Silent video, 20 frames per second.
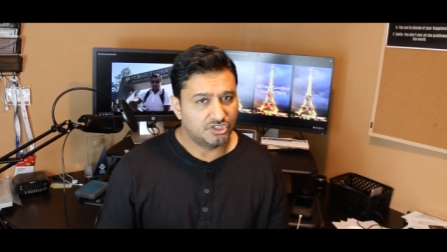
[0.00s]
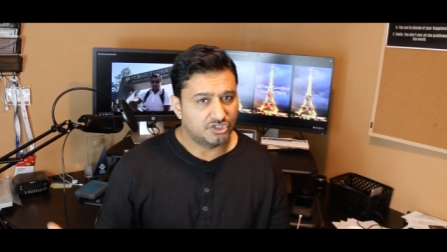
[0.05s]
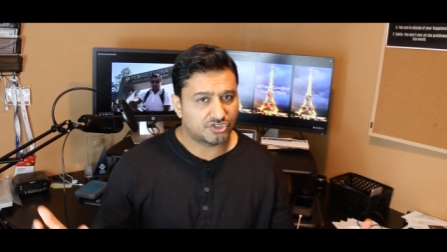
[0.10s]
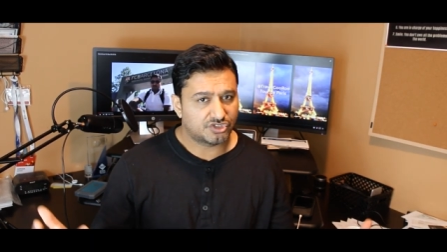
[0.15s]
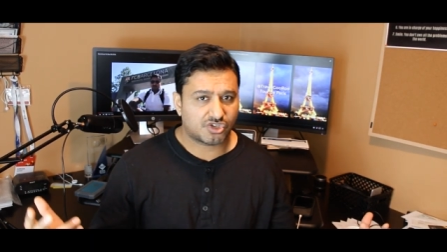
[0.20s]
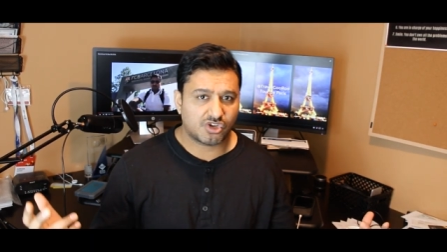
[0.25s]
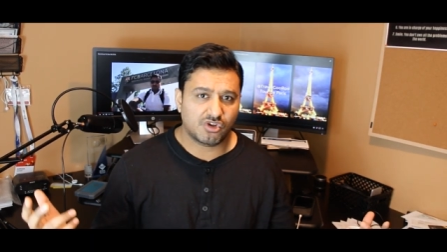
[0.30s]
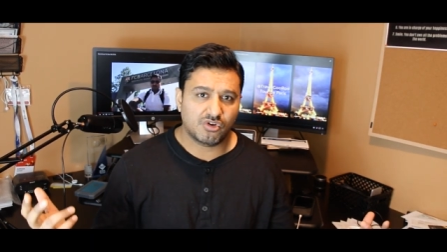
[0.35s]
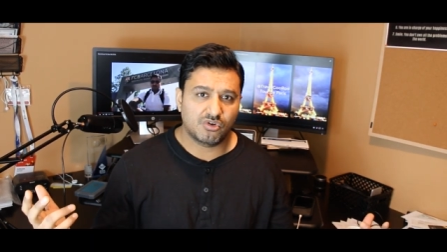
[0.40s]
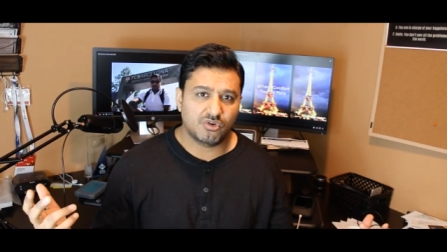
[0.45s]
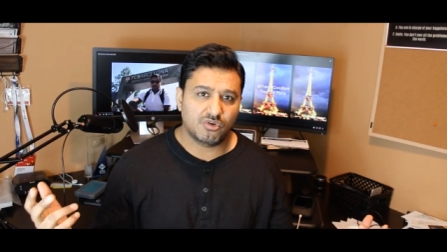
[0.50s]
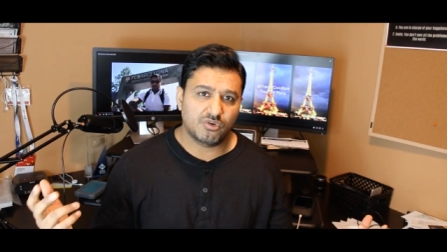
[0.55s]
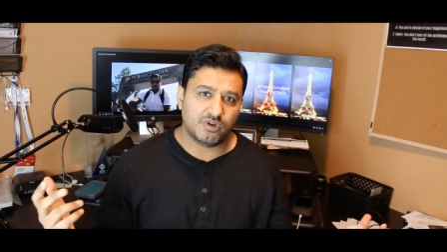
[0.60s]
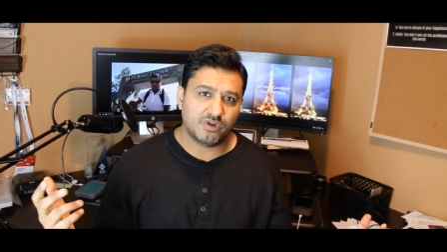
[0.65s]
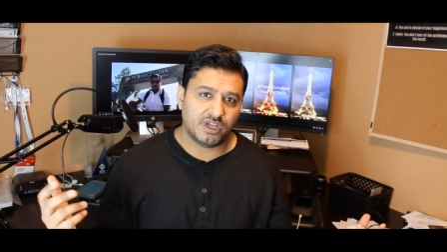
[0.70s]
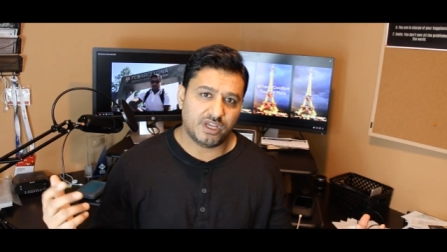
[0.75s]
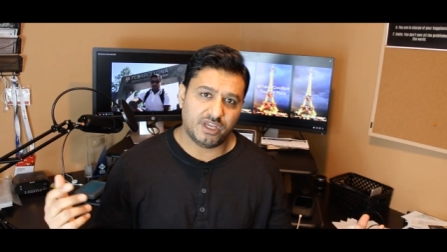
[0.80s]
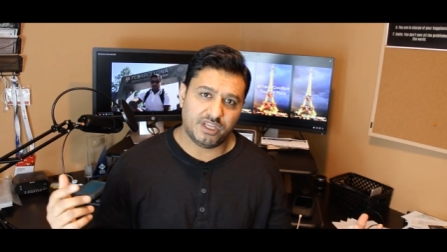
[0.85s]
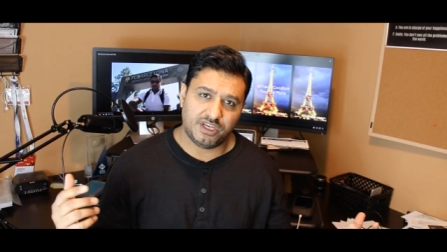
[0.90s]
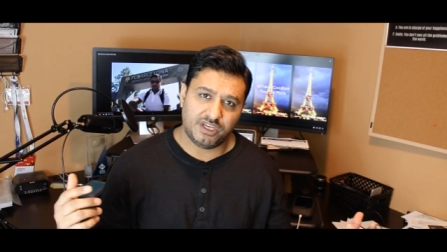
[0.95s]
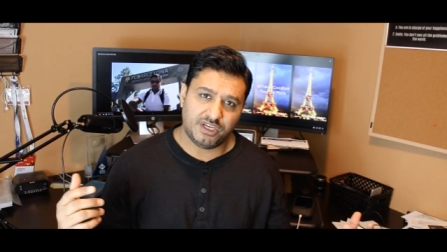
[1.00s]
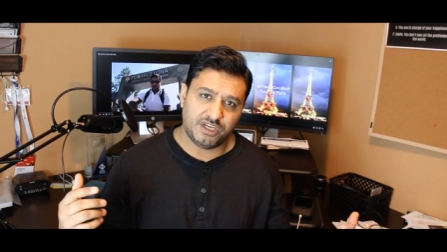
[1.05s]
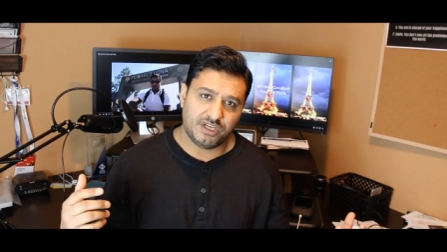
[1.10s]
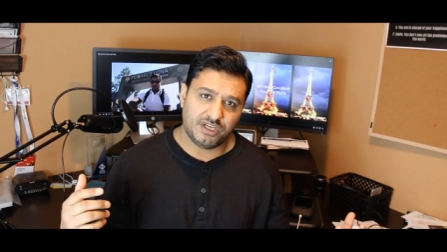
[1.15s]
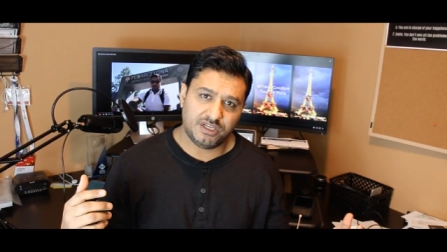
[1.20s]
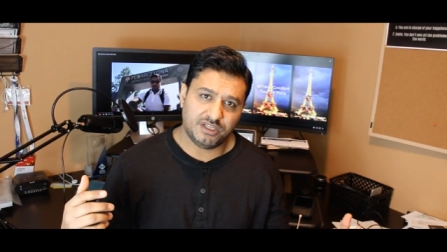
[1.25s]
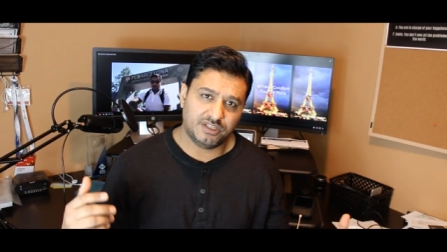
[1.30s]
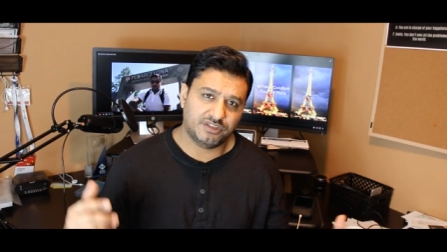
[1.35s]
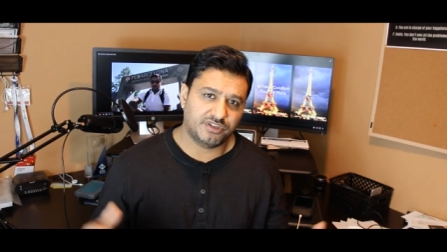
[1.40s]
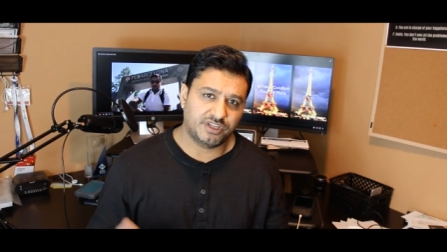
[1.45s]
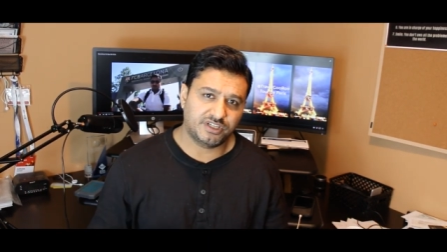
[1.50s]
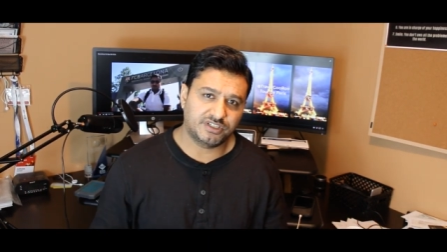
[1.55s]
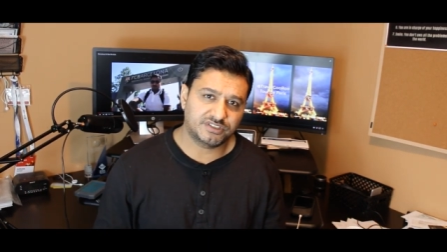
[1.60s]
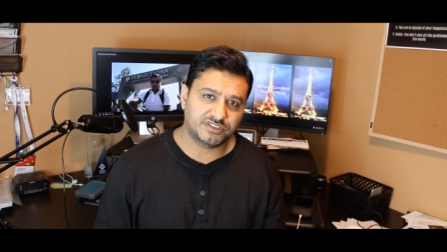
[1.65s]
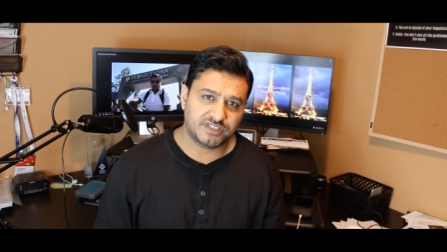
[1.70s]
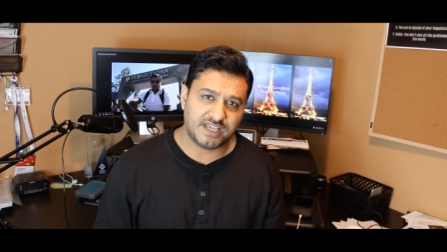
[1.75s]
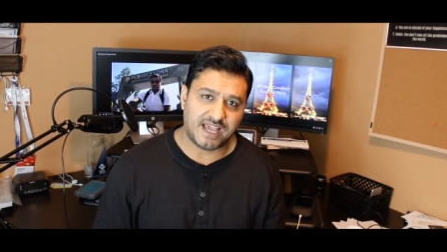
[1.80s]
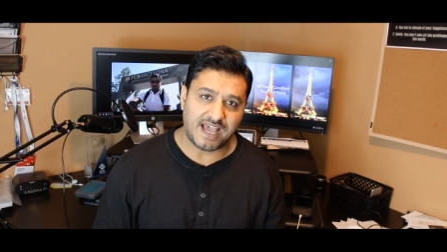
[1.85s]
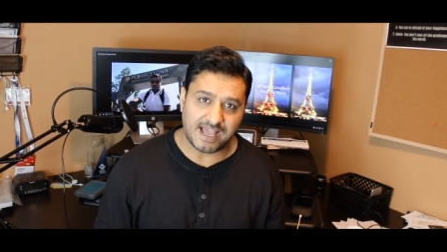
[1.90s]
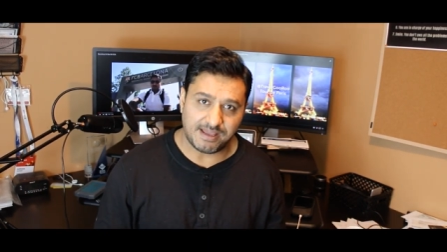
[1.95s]
So anything
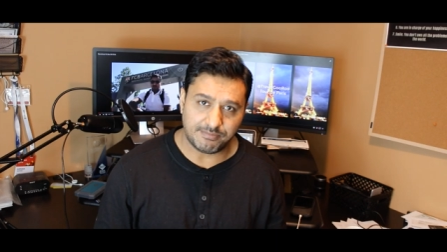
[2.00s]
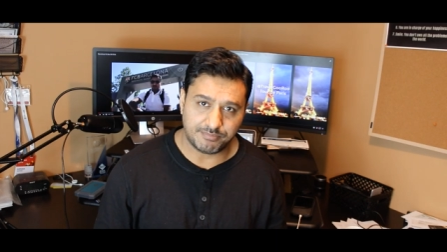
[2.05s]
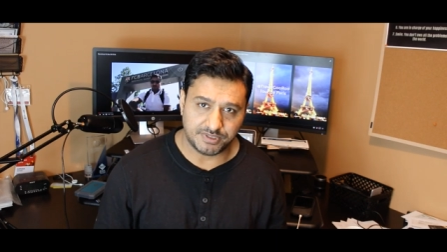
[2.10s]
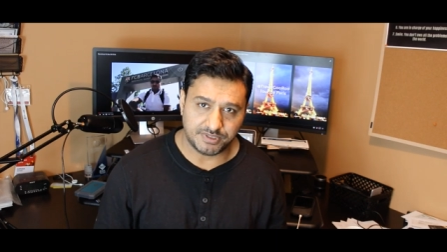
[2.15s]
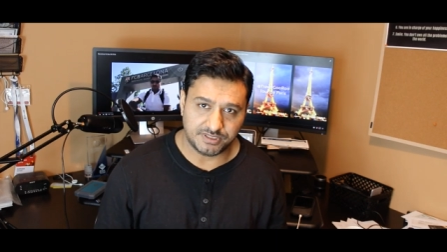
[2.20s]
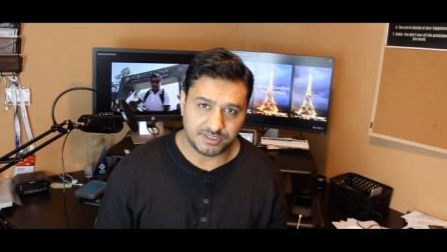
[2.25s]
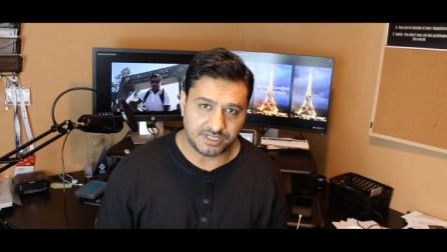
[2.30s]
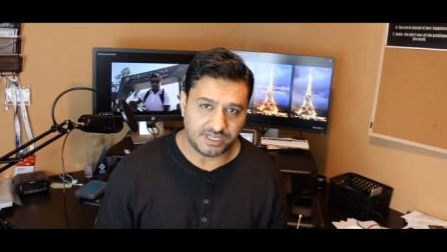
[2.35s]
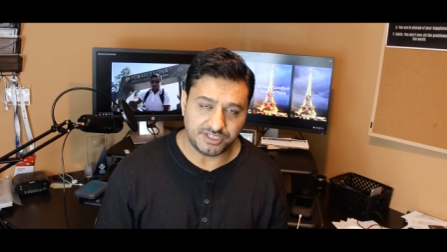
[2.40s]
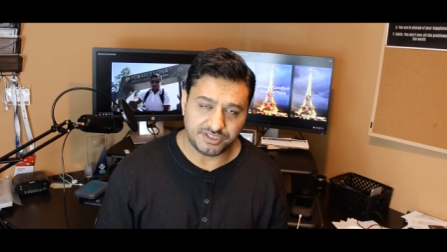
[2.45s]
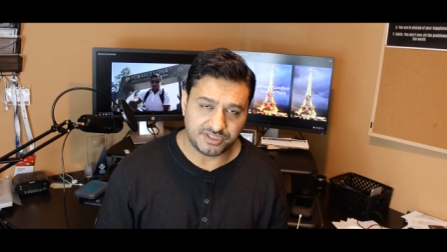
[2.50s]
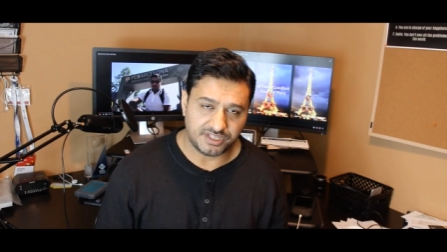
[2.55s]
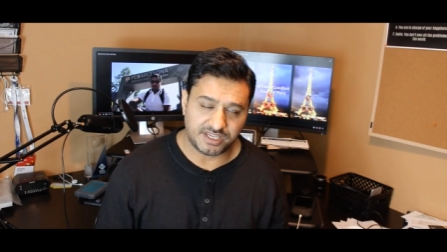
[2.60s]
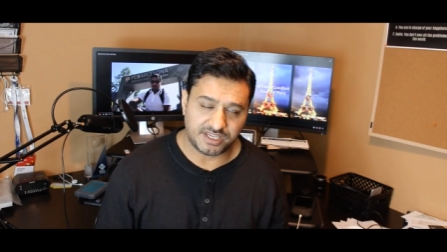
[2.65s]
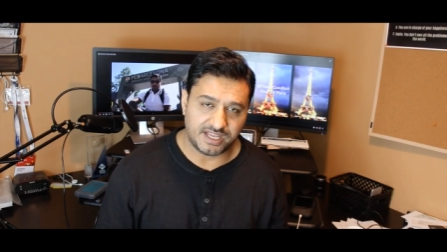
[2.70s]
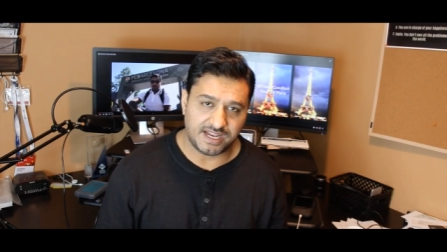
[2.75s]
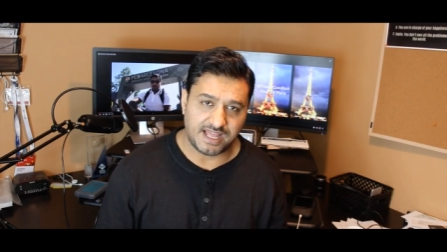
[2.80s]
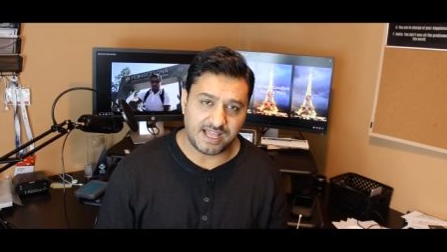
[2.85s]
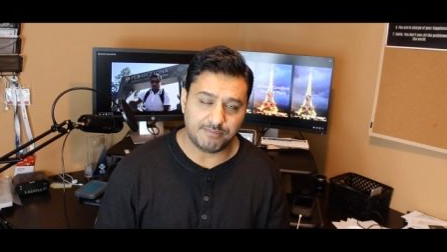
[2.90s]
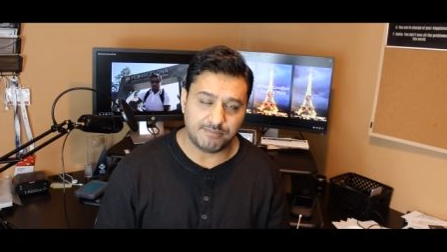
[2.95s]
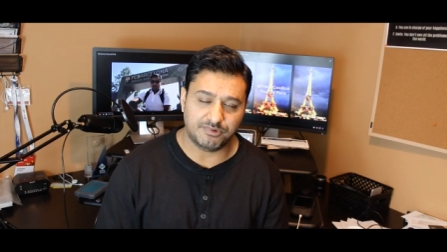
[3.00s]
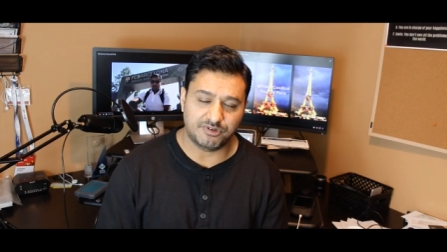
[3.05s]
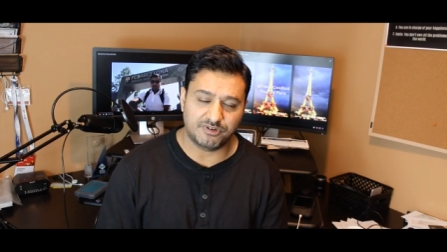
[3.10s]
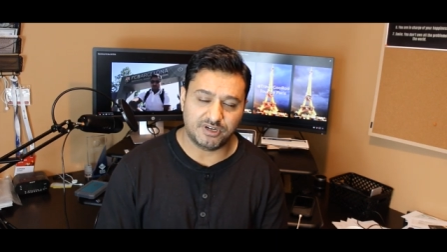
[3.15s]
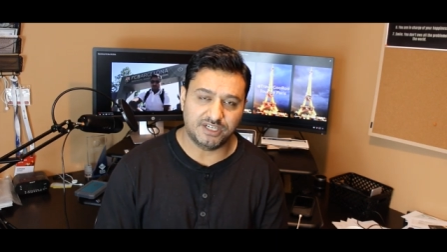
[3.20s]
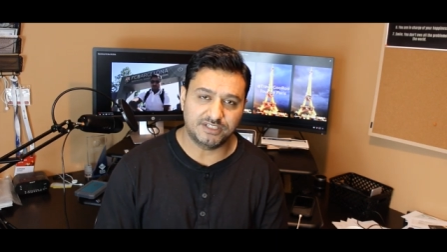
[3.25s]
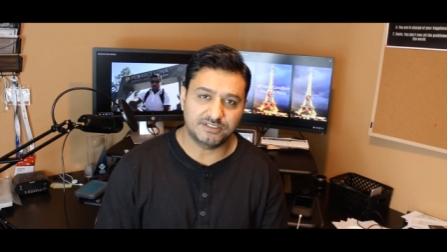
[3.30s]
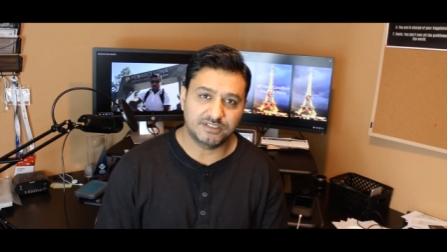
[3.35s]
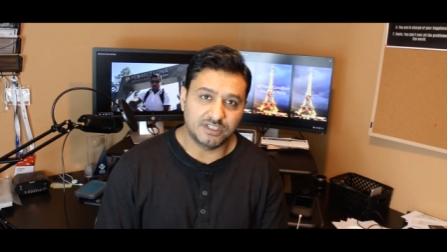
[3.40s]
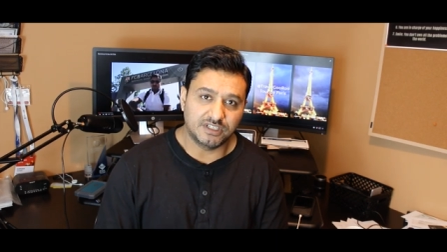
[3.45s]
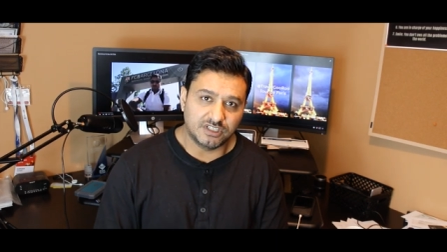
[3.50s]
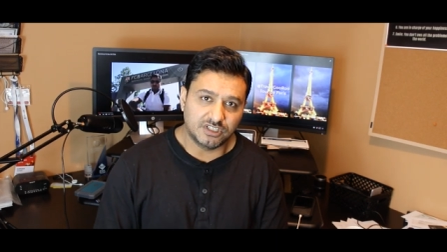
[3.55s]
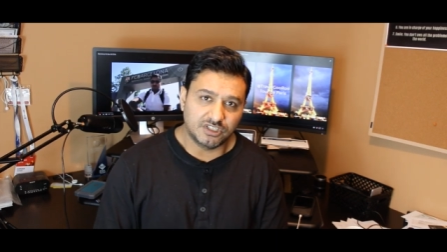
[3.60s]
can happen, right?